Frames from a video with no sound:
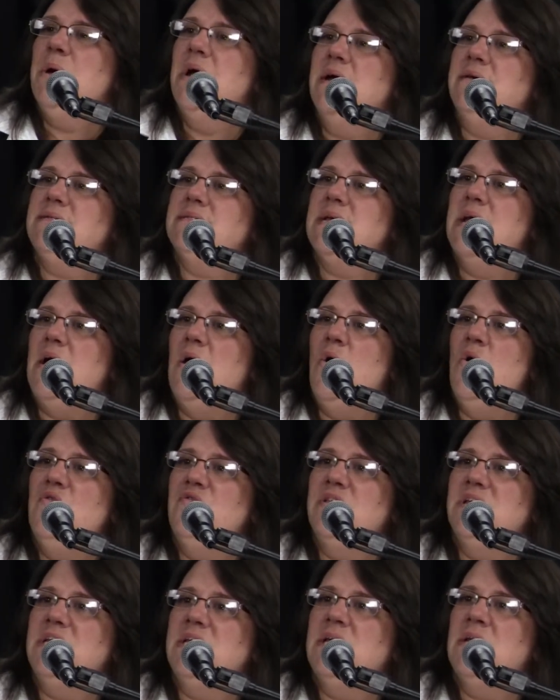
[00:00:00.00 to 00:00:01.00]
But
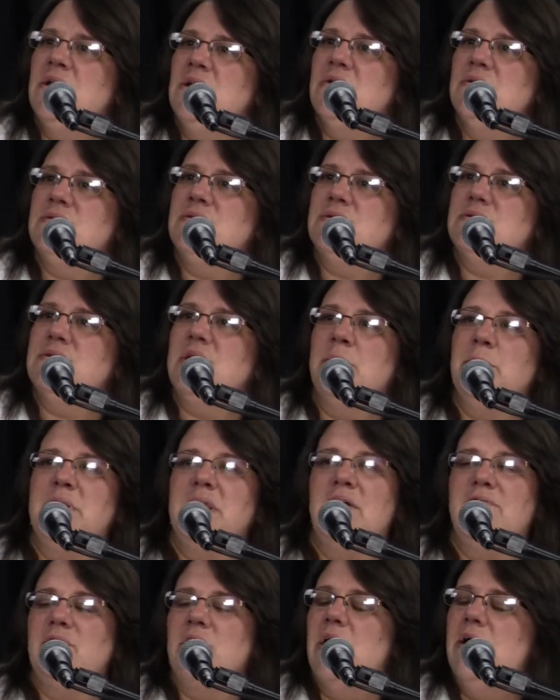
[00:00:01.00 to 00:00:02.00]
over the years, I
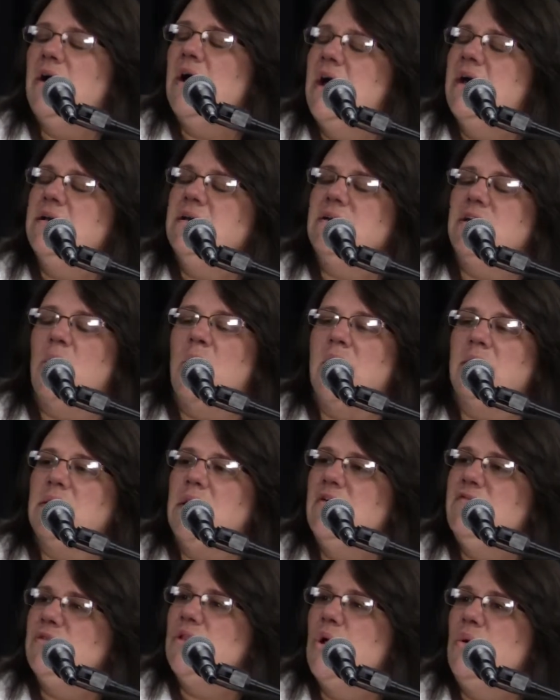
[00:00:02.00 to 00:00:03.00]
mean, I
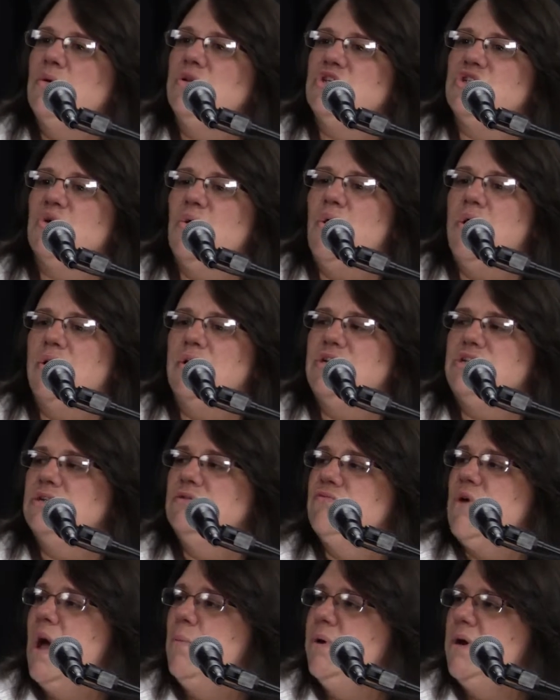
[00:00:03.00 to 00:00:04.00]
love Lowell George
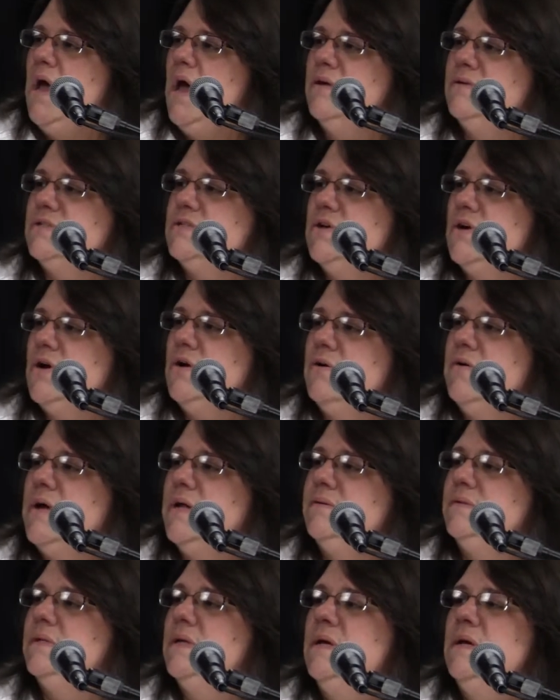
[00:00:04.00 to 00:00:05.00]
and Robert Hunter
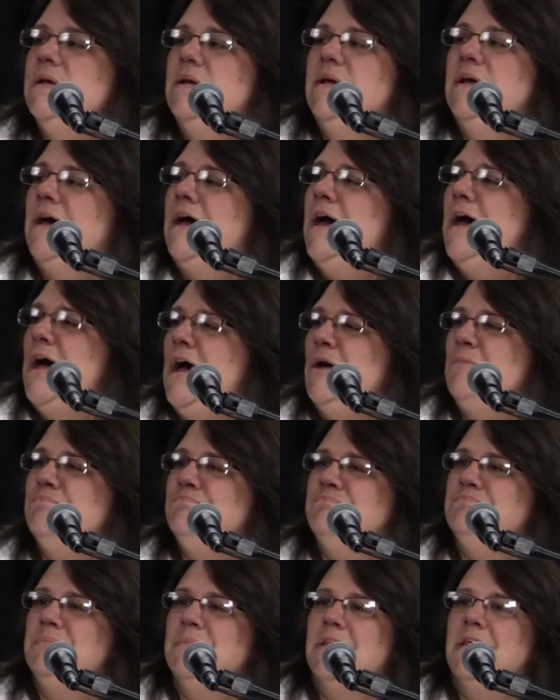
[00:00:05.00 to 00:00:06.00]
and
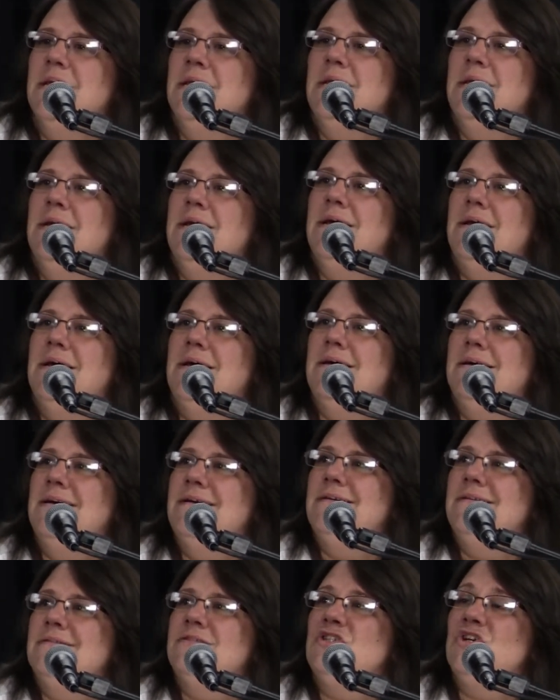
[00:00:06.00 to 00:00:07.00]

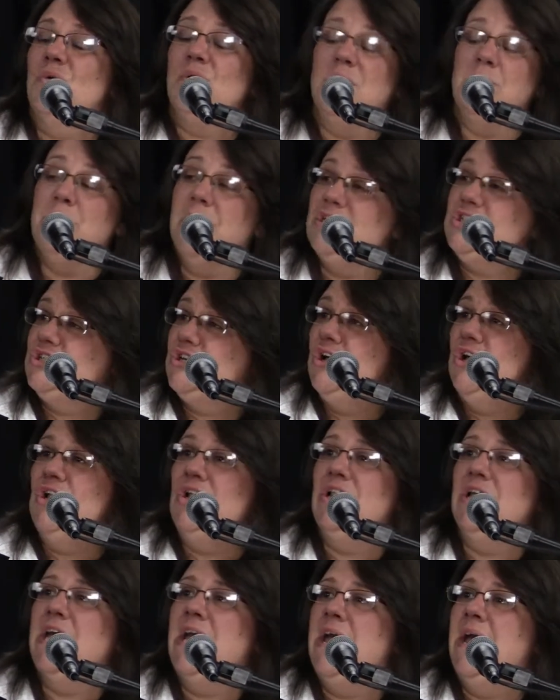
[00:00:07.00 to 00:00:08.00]
Joni
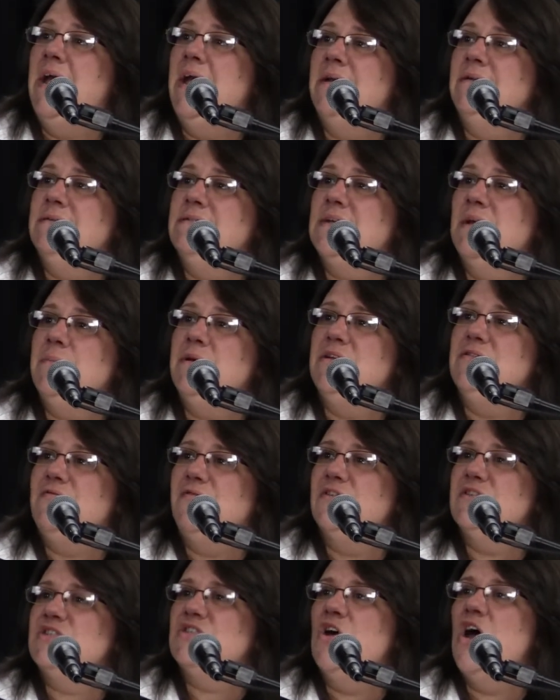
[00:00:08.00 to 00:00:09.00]
Mitchell, and I mean,
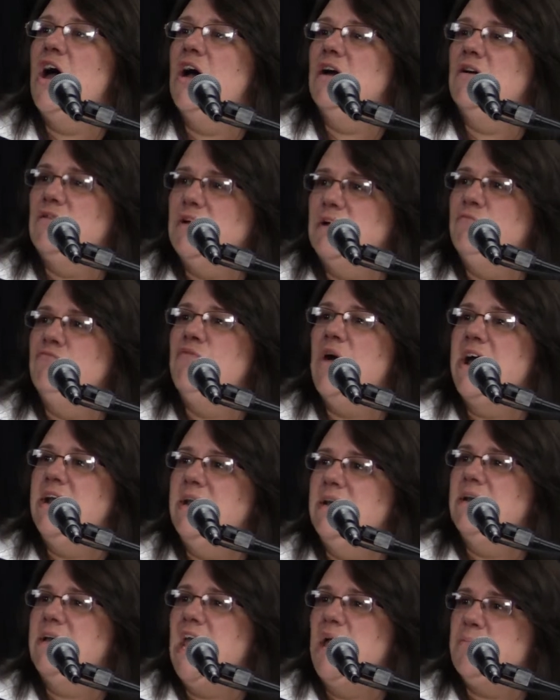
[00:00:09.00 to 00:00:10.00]
for
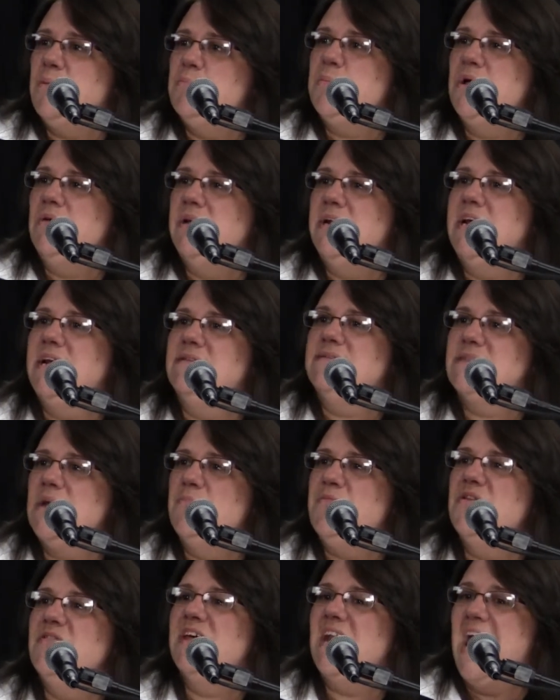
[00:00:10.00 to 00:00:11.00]
songwriting capability and
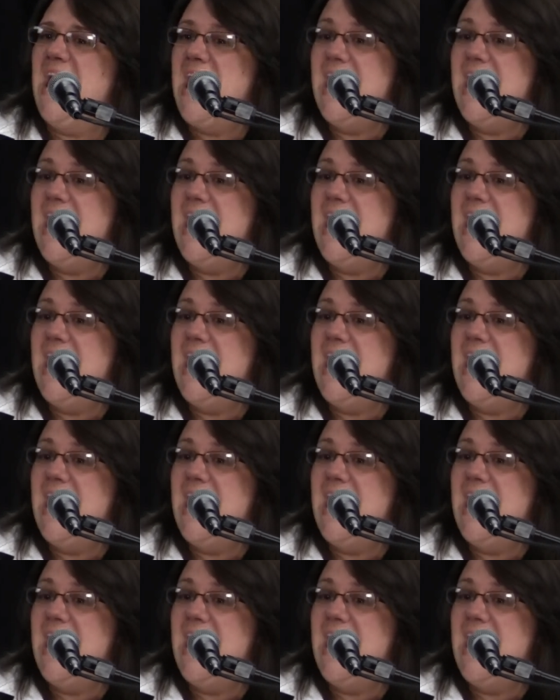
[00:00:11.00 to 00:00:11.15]
something that